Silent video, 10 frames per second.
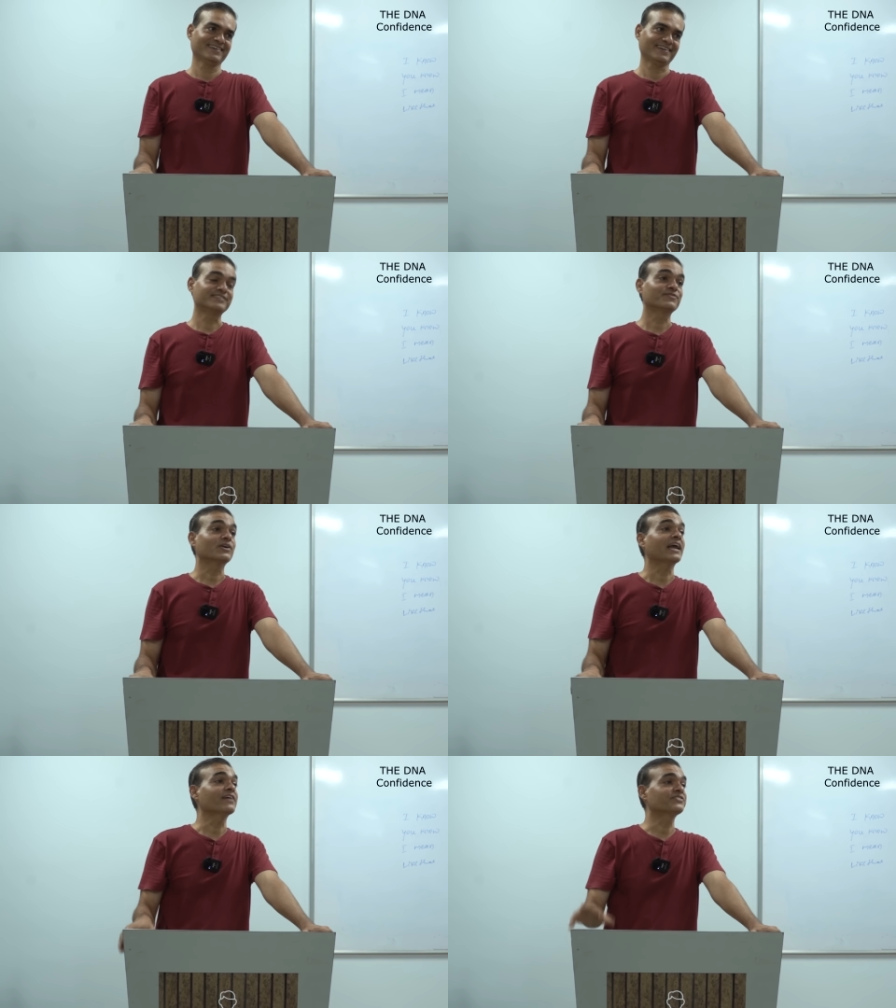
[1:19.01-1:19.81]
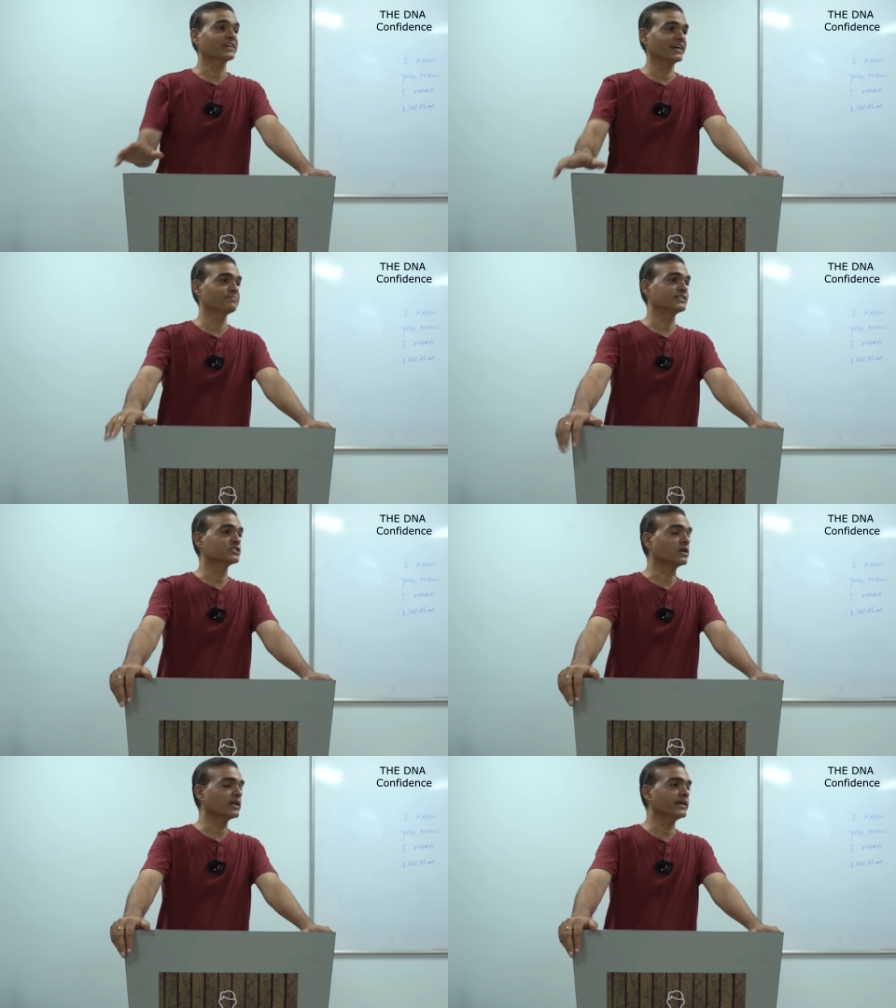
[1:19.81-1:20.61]
It's for lifetime. It's
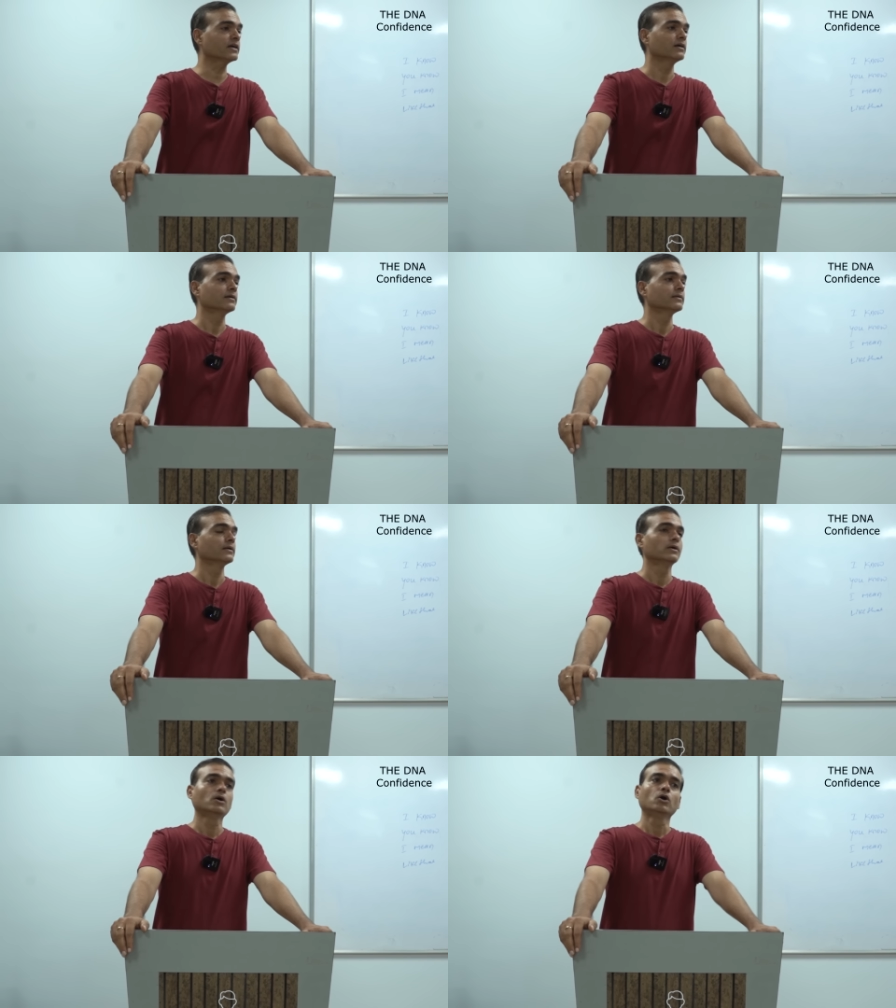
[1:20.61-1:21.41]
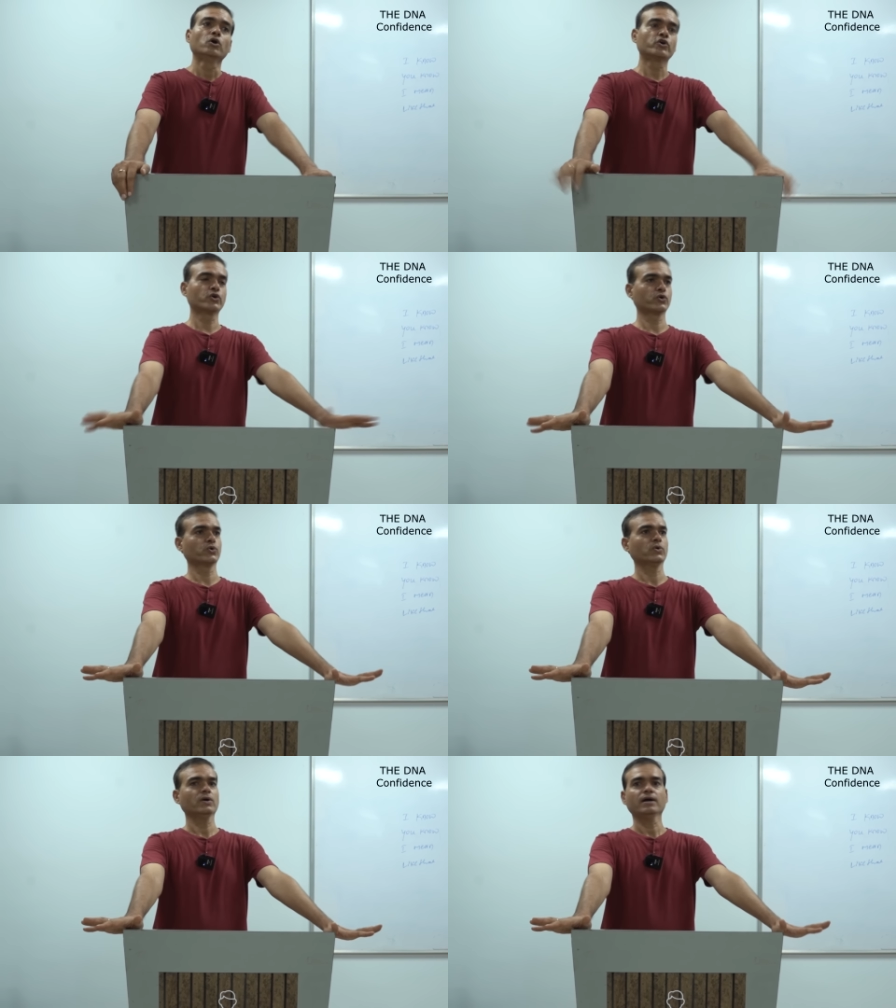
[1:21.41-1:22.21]
not like, whew,
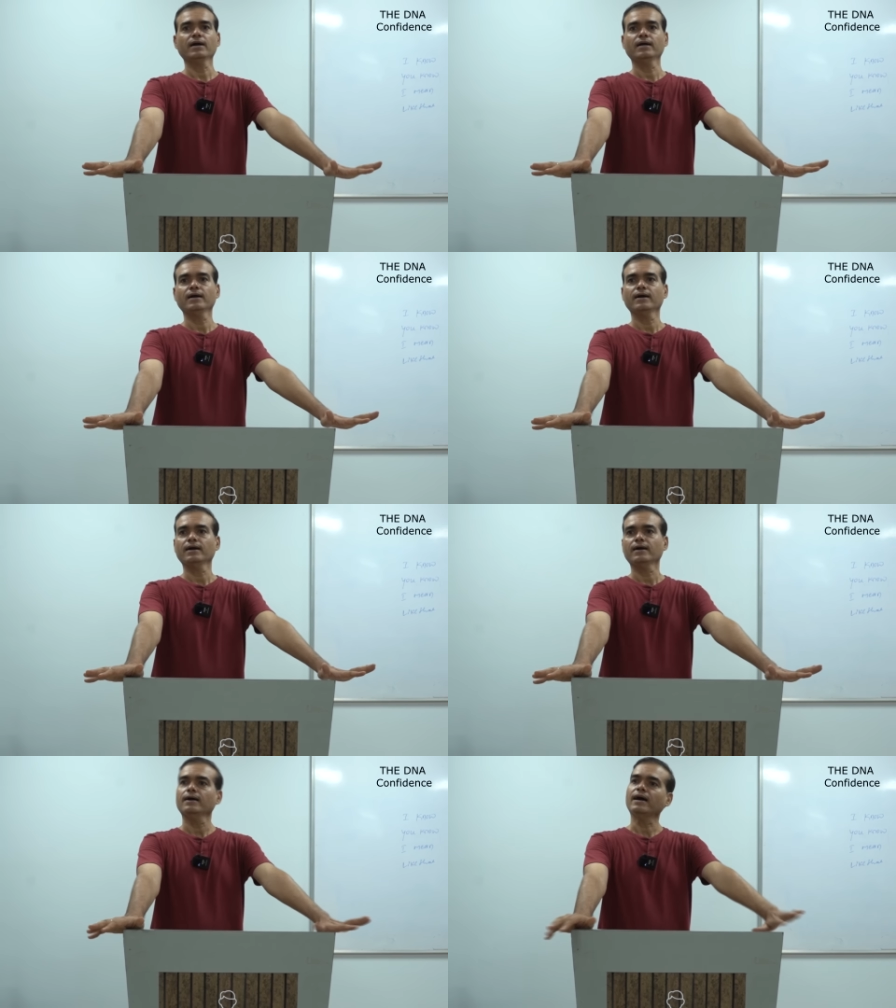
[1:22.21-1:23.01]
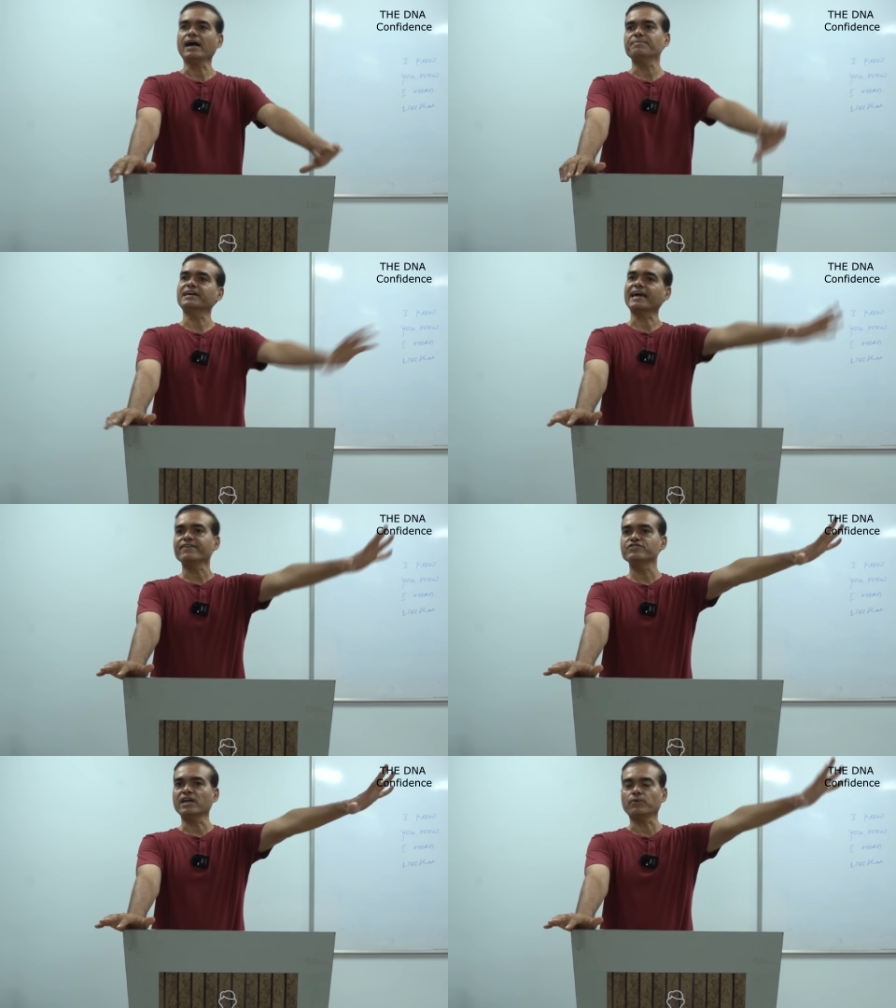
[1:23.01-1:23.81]
I'm
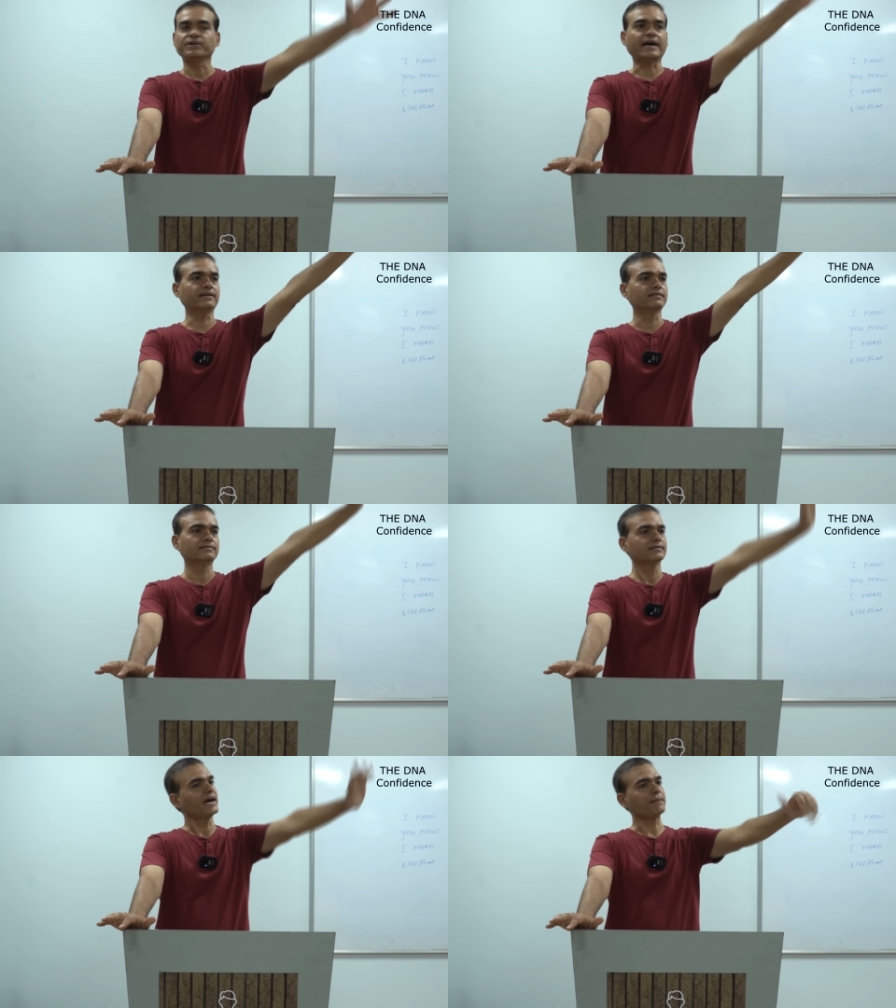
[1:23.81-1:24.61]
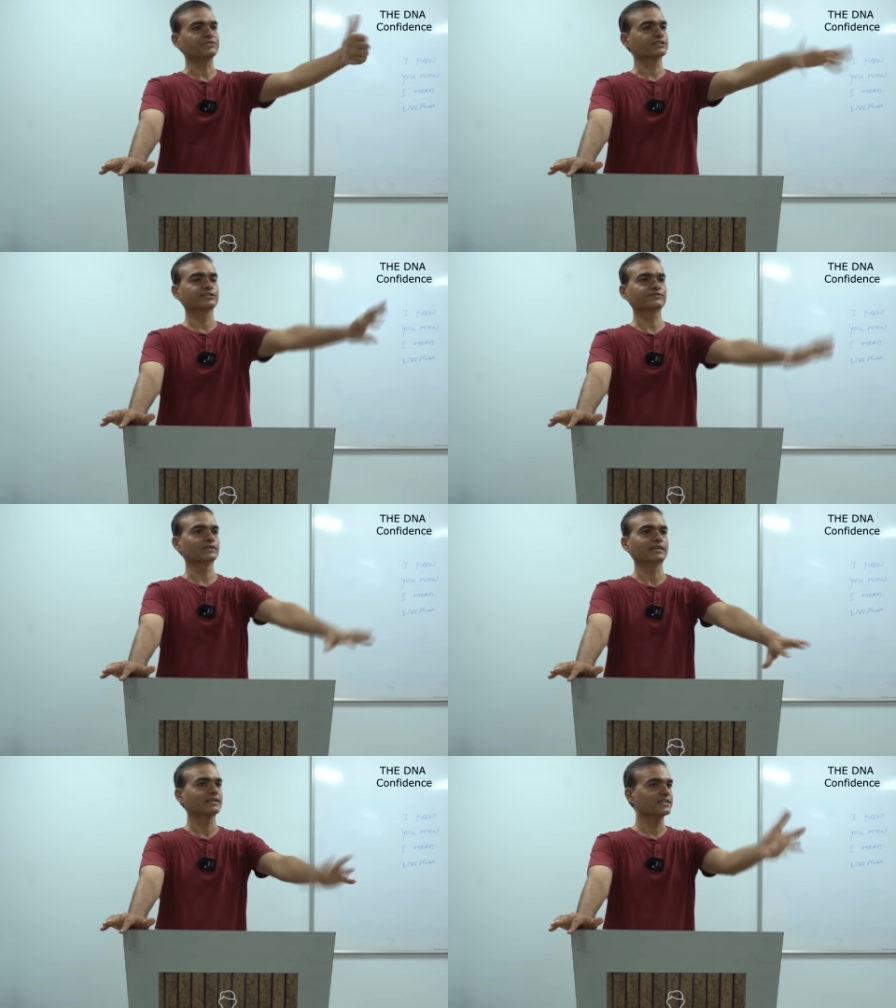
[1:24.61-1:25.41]
arrived now, done, I'm
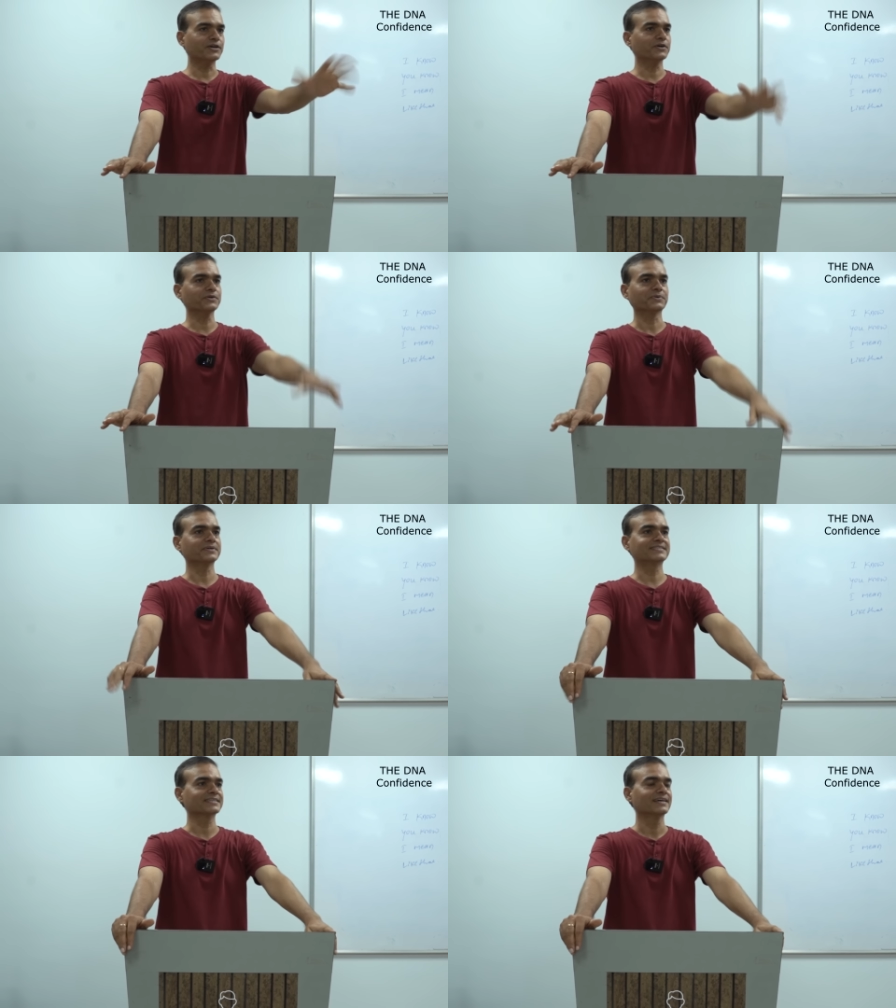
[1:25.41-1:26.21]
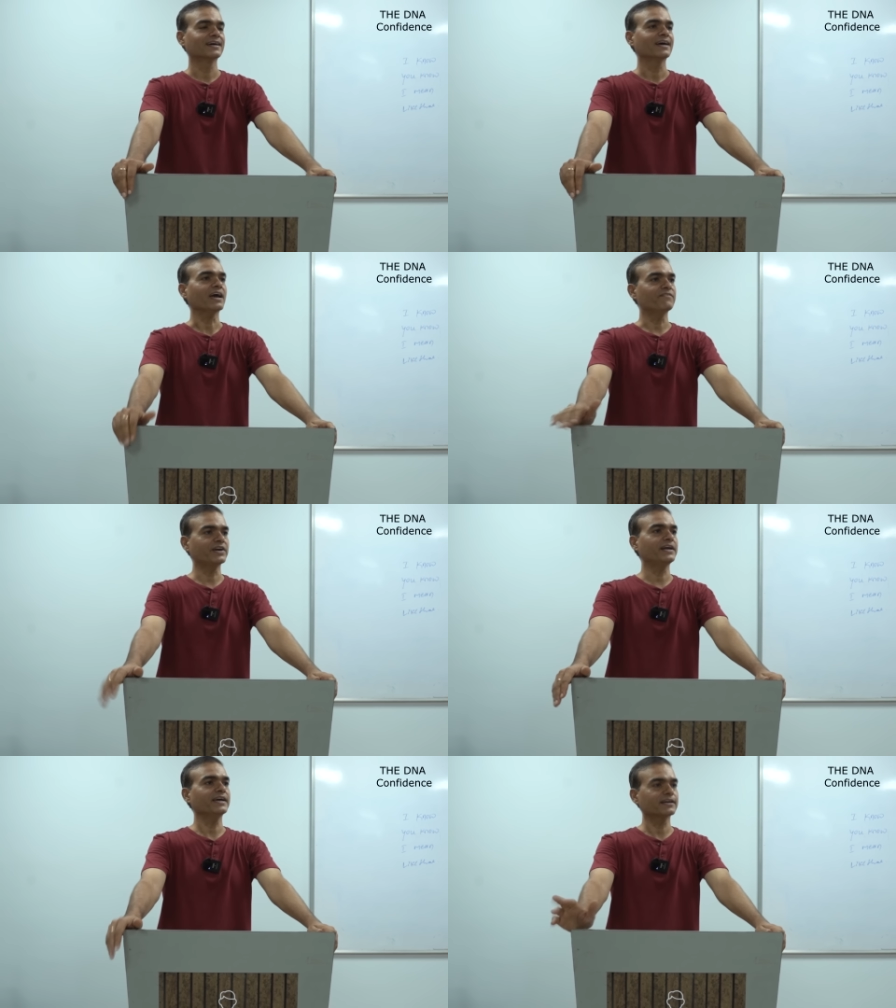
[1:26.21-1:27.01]
successful. No, no, it's
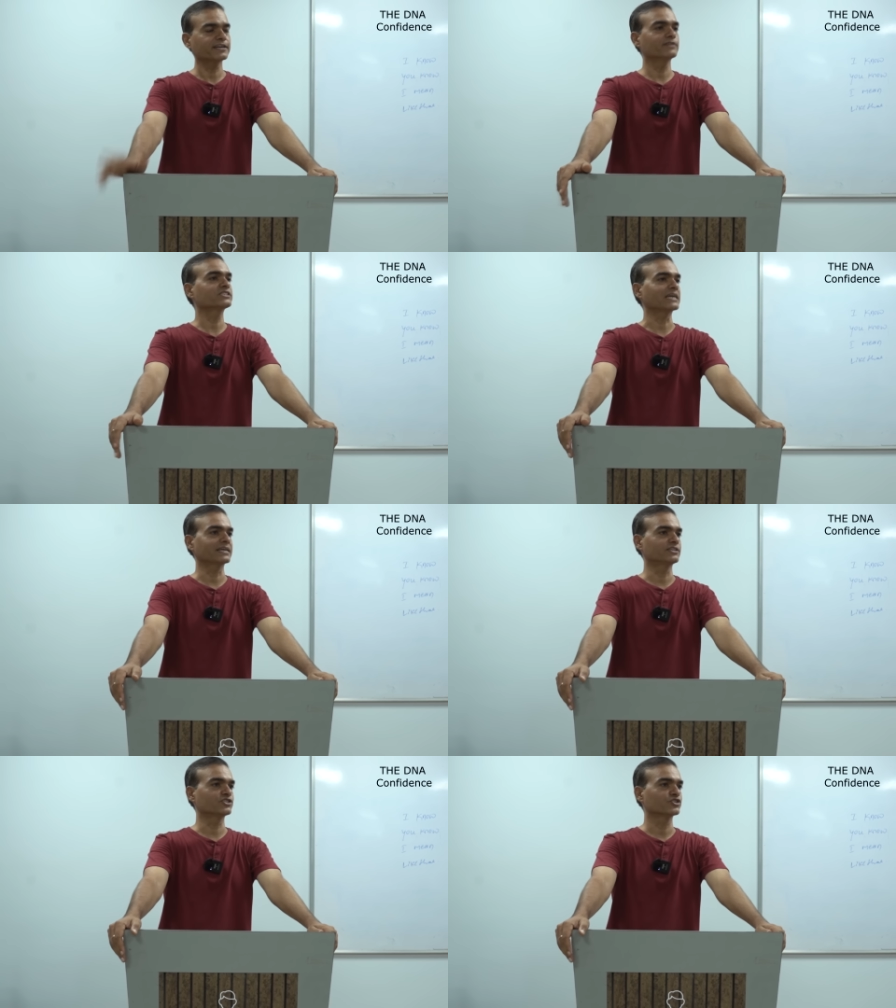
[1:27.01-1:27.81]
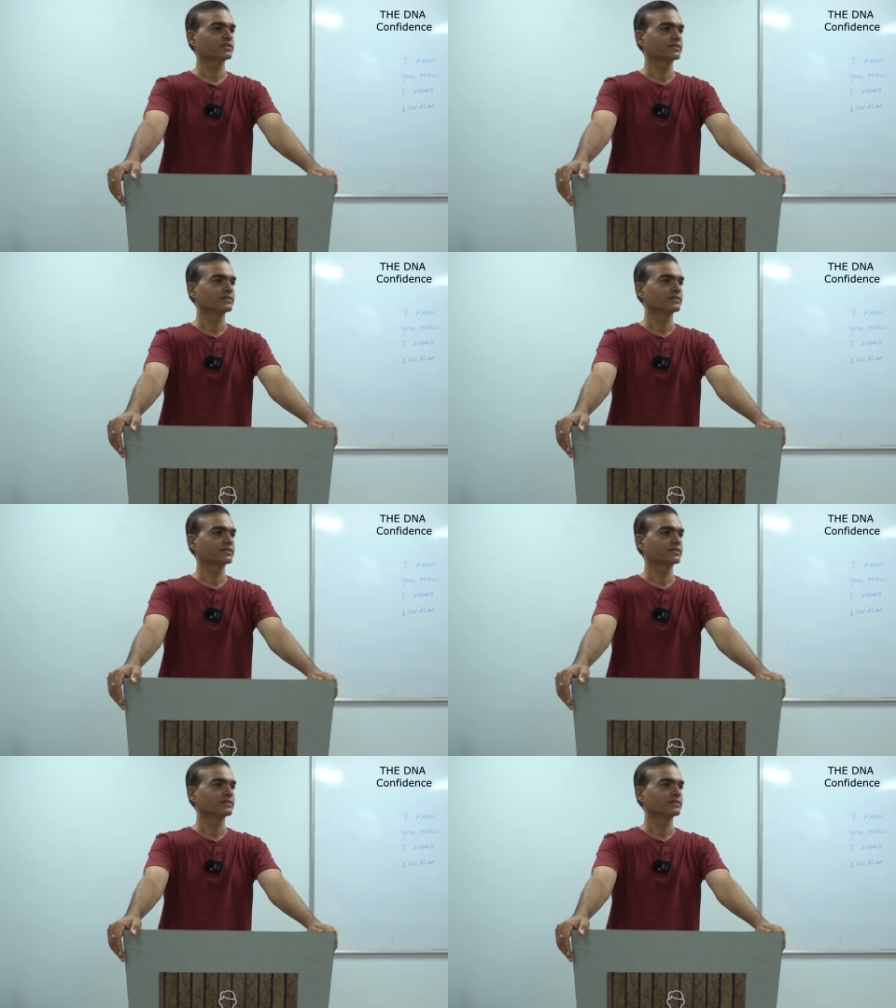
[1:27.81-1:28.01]
every day a new challenge